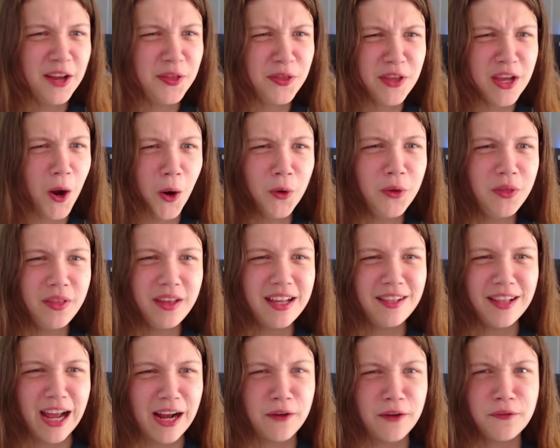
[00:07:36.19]
the only
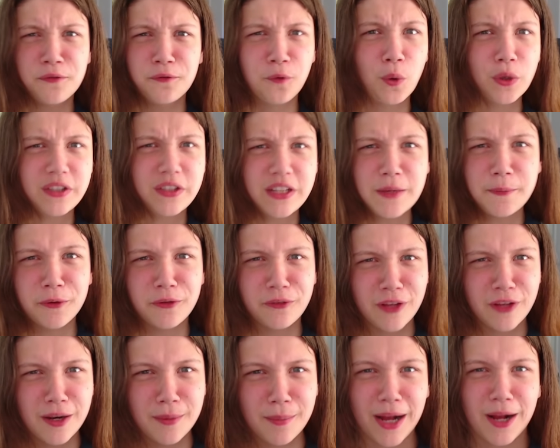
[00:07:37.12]
like
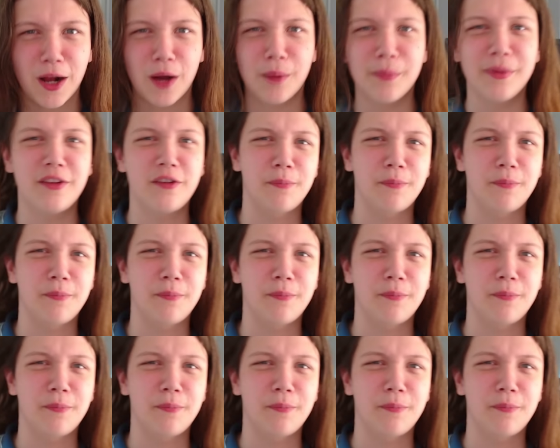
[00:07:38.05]
40% of my comment